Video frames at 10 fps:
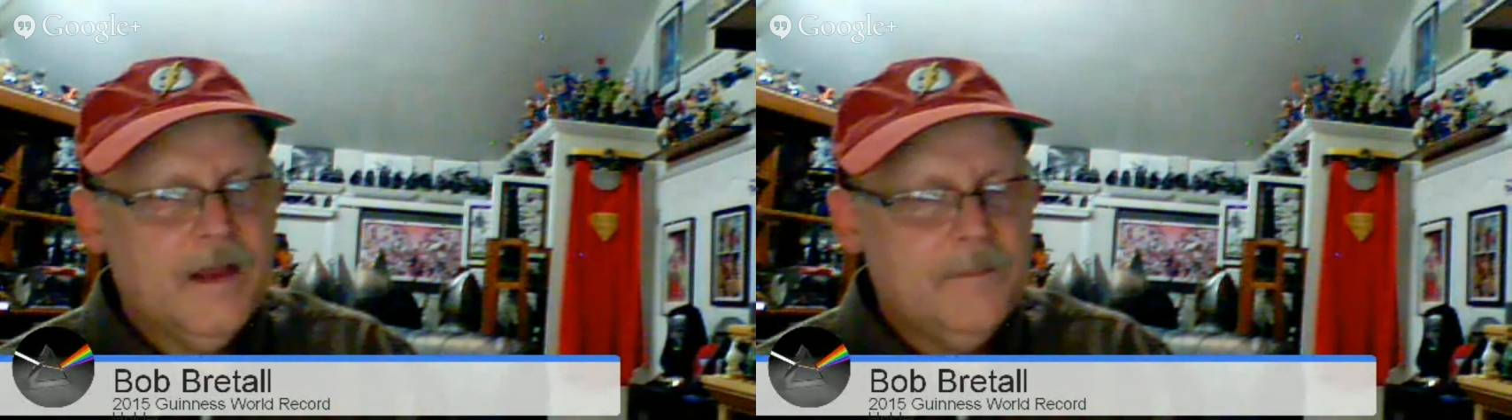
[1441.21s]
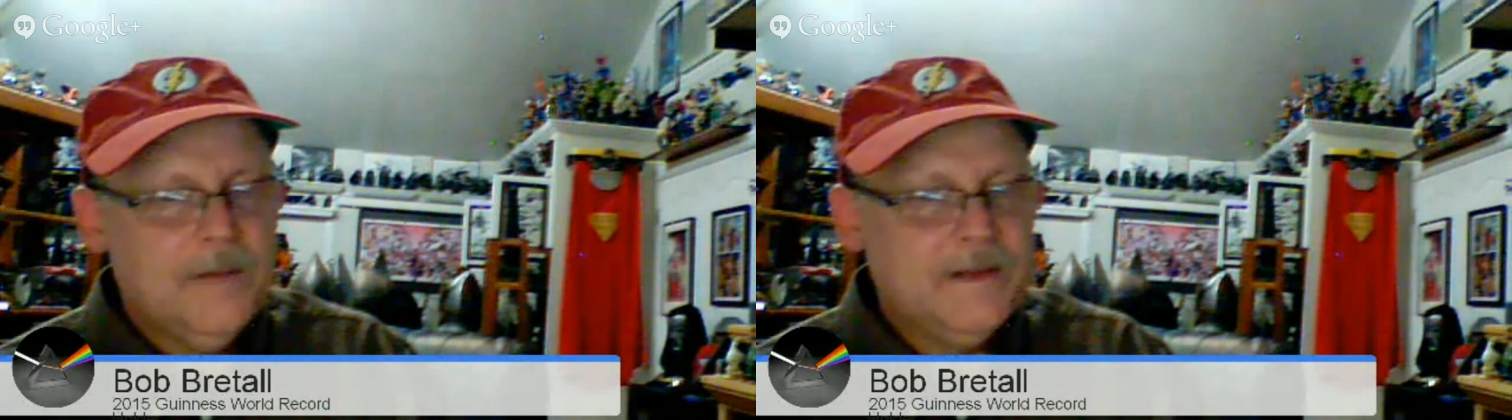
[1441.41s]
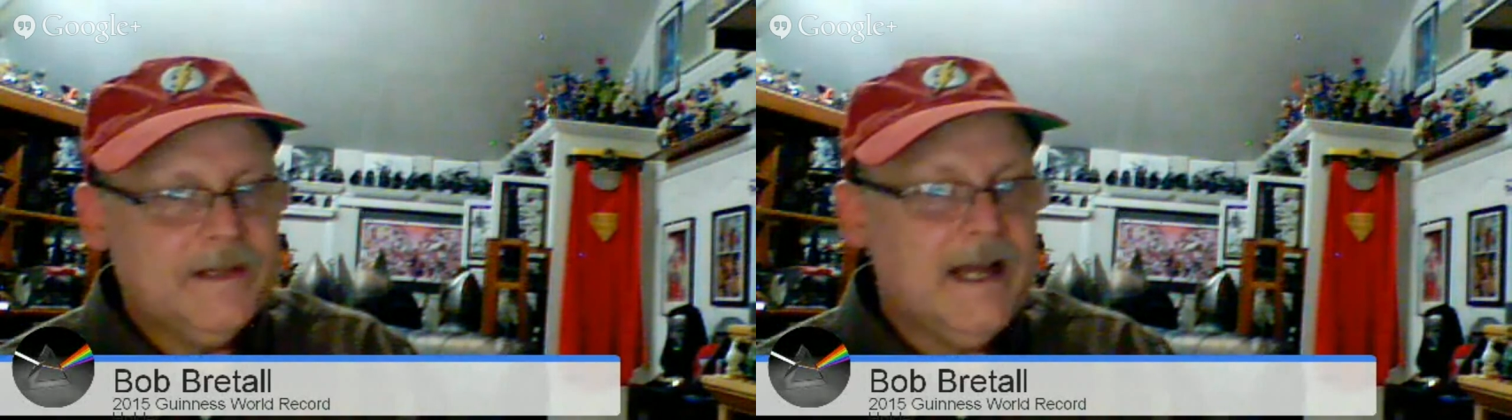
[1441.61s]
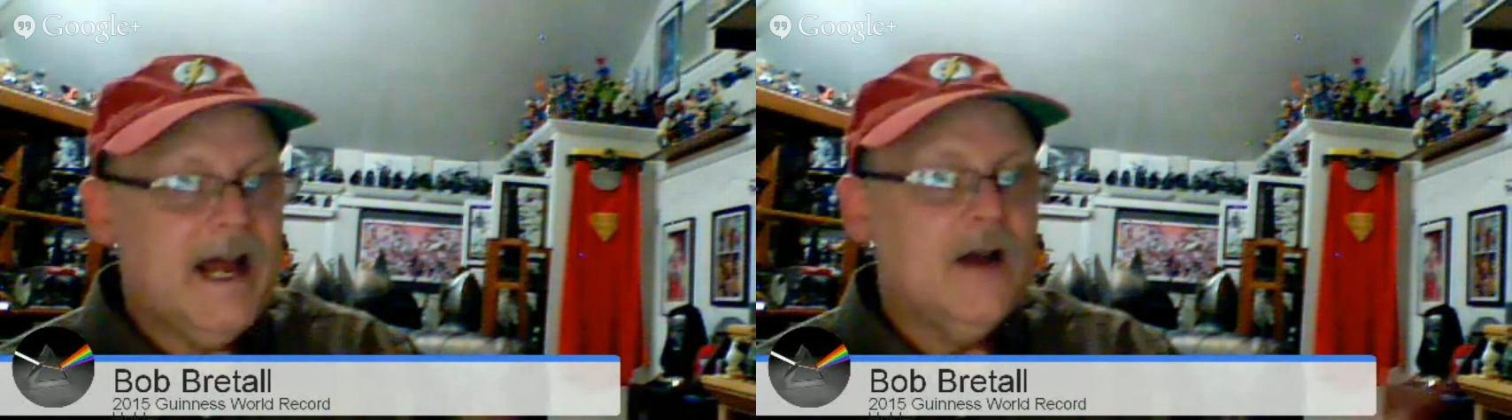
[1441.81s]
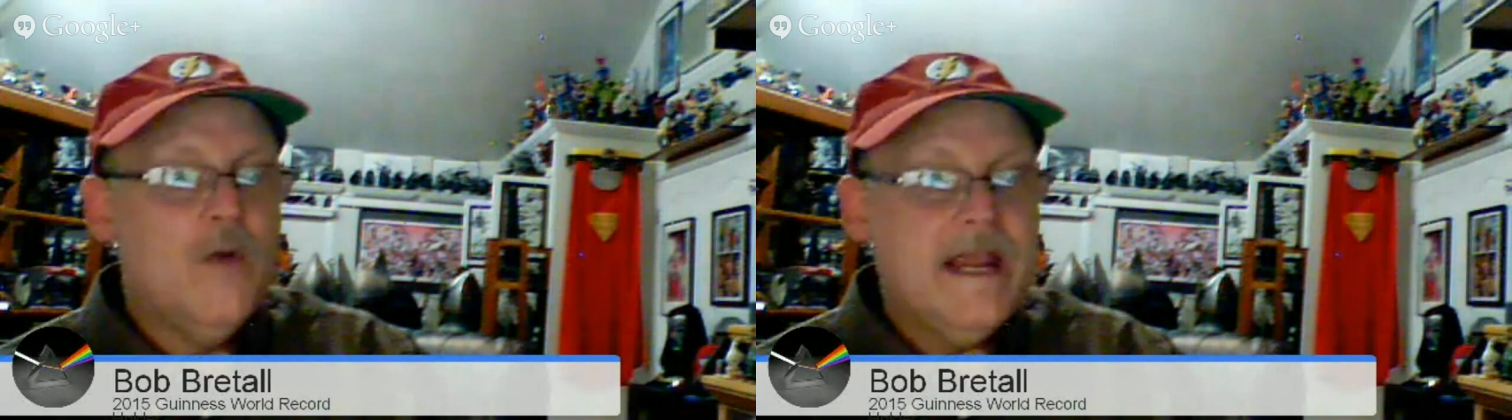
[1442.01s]
But then on
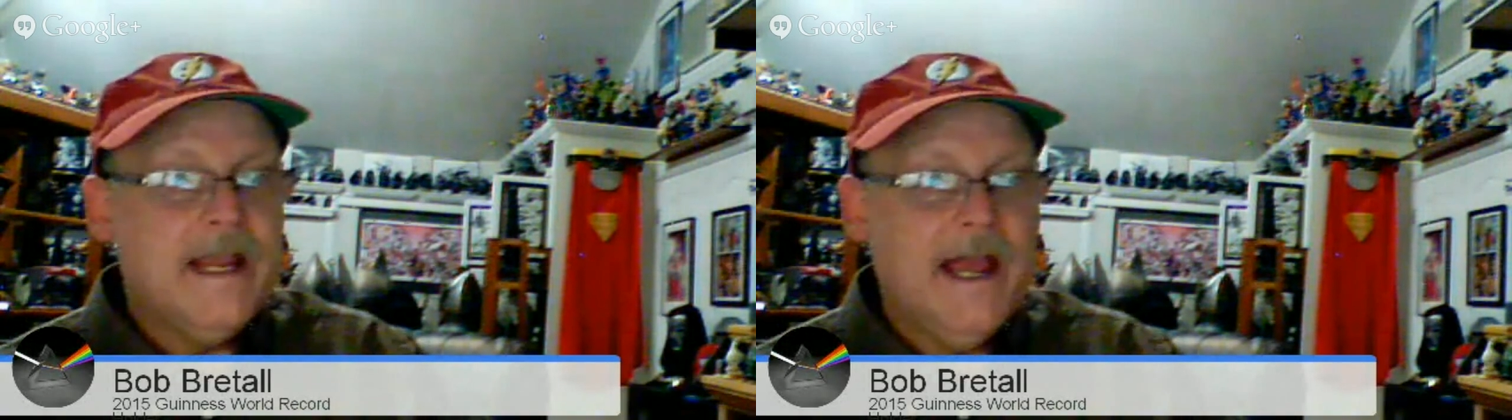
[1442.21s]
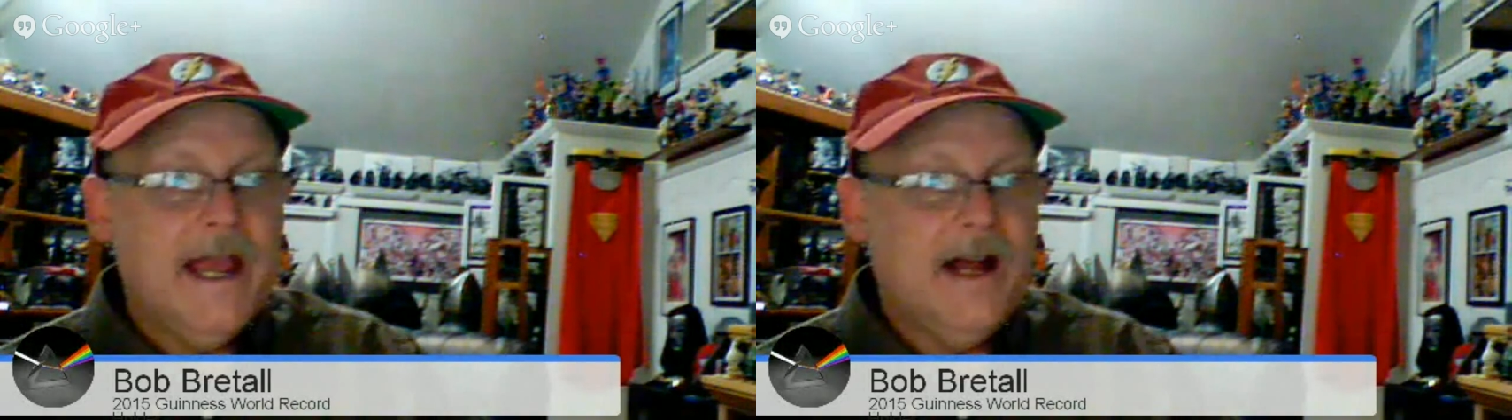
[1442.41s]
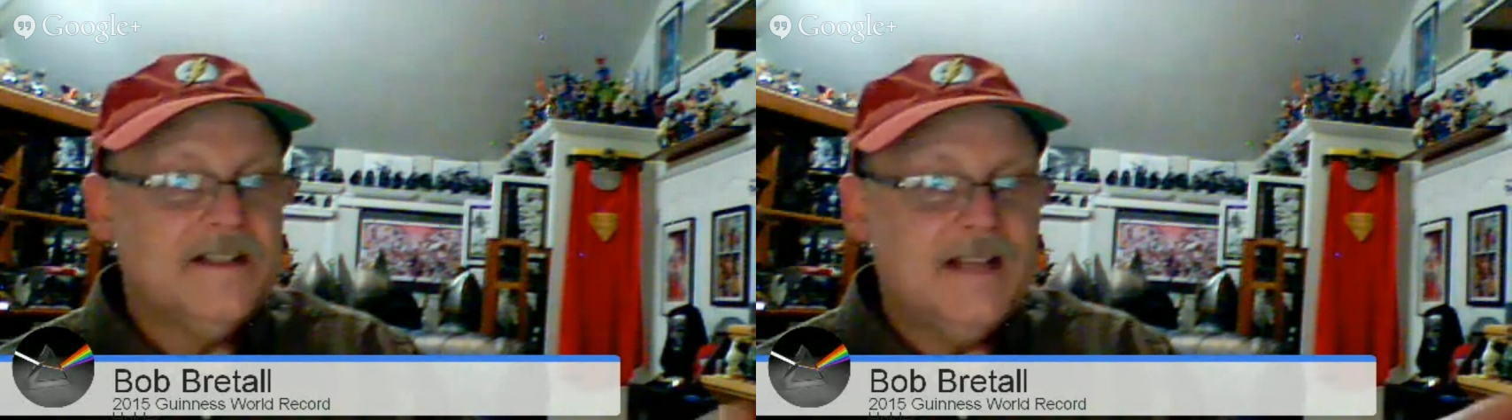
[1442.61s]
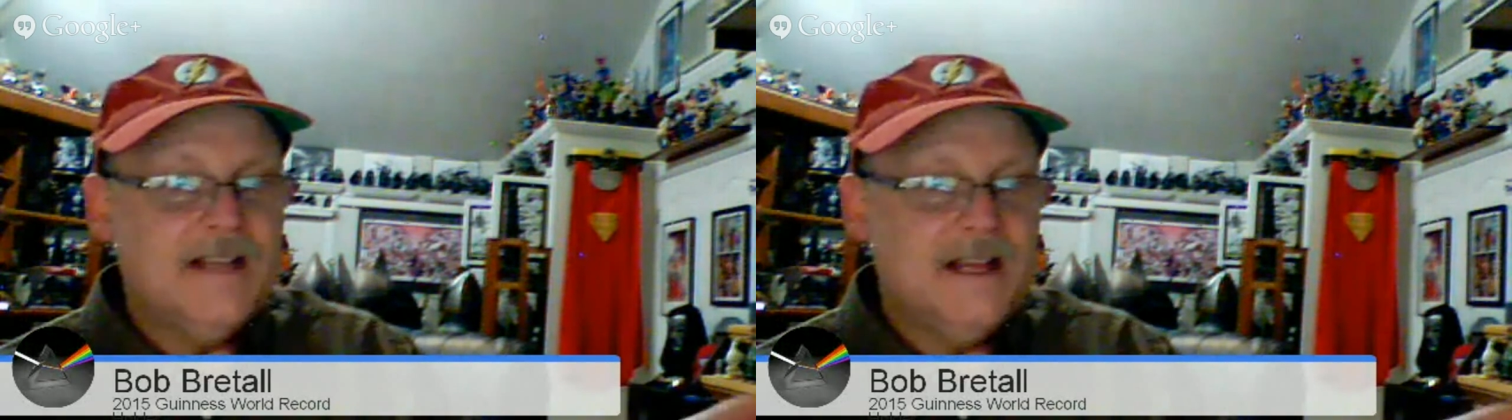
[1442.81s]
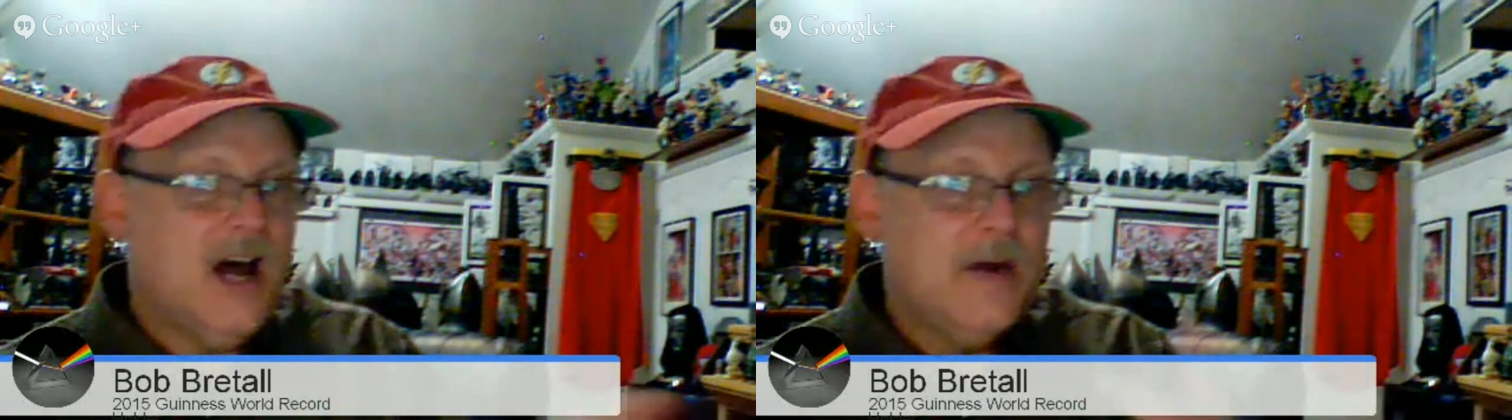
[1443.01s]
a weekend, I'll
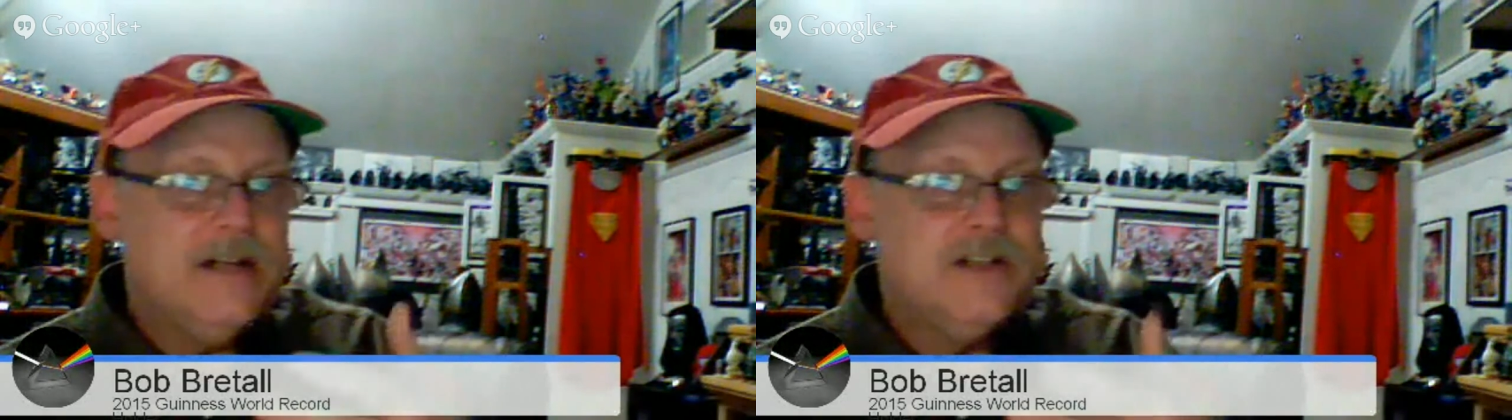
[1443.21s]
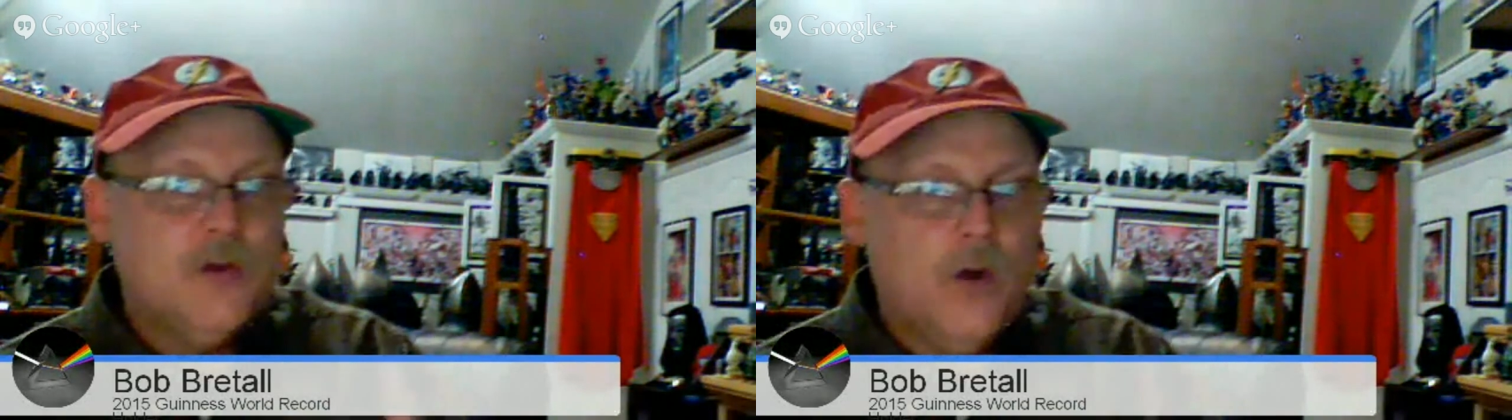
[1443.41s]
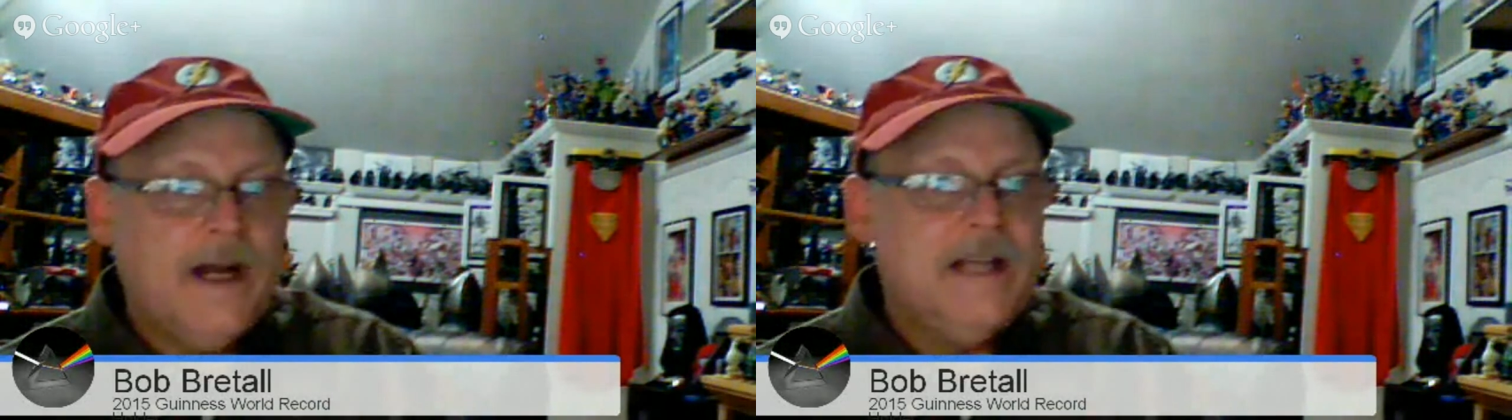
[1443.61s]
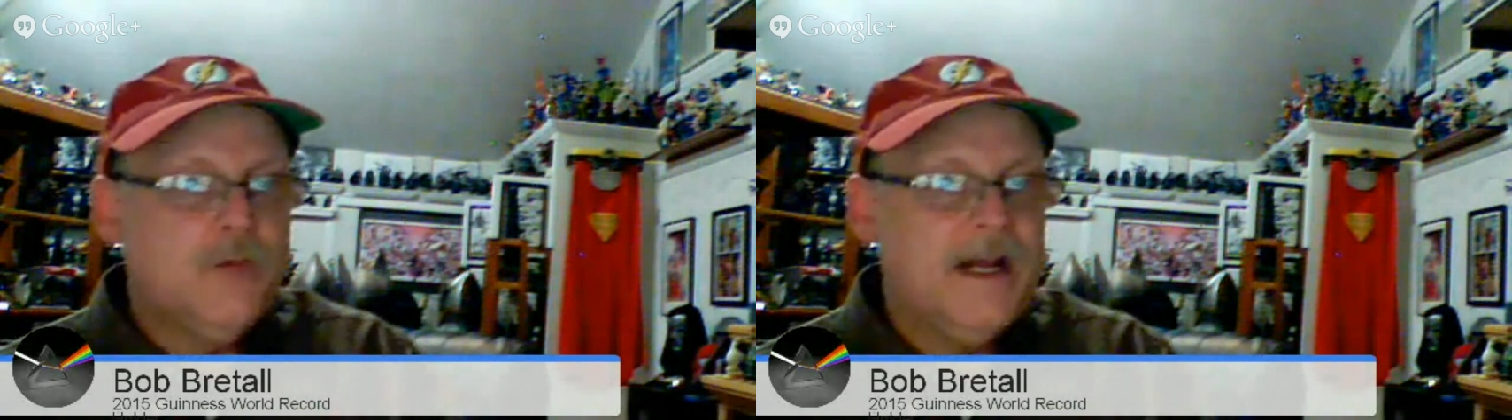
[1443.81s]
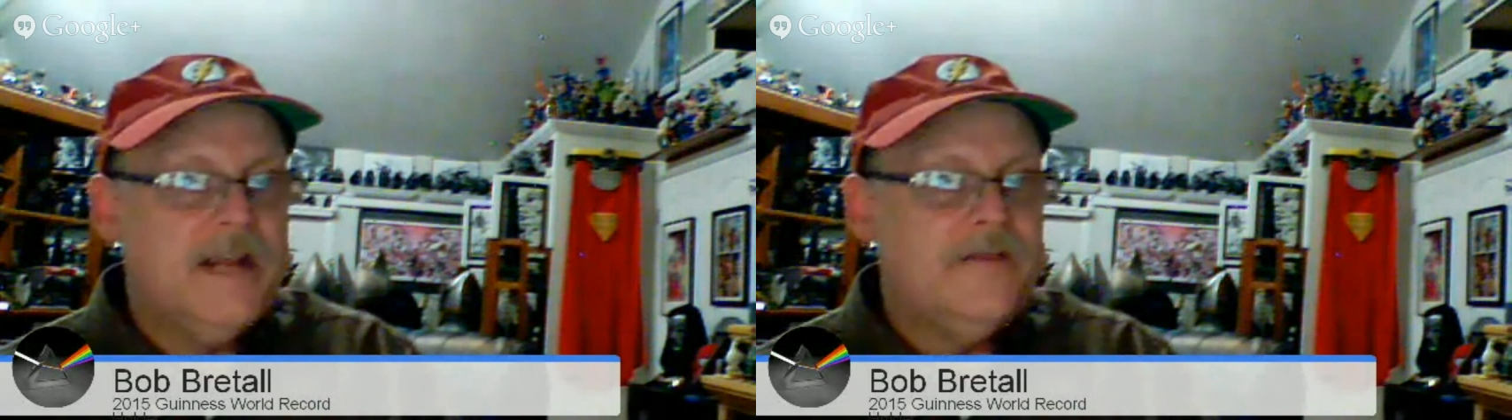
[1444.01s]
sit and I'll read 20,
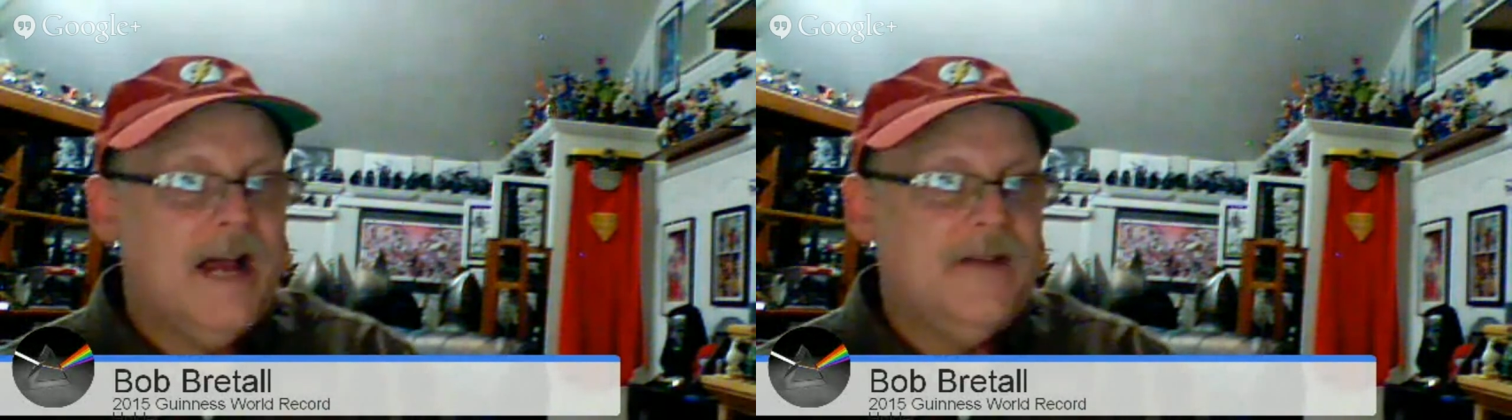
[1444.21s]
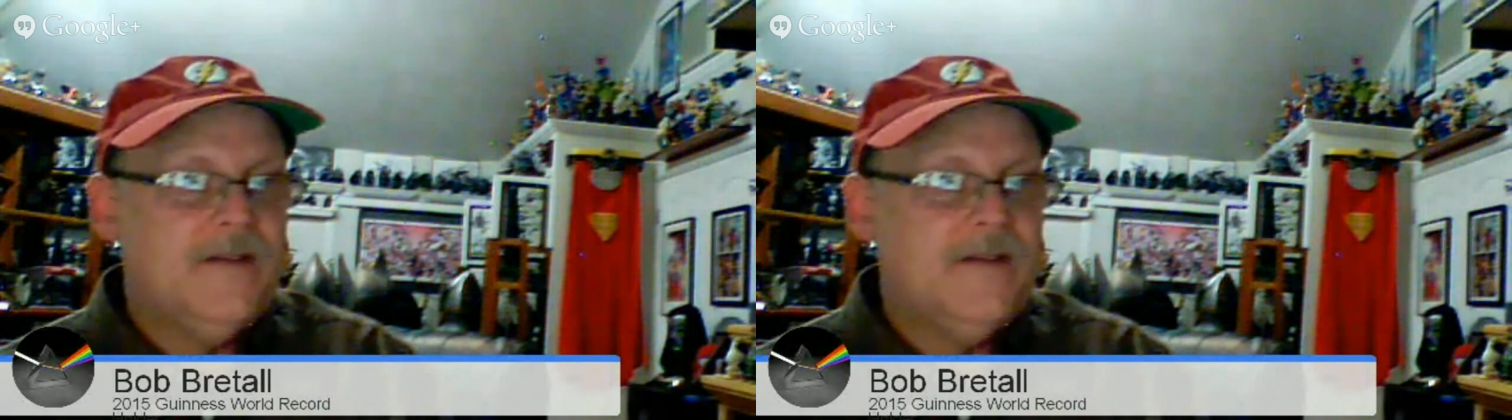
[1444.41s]
25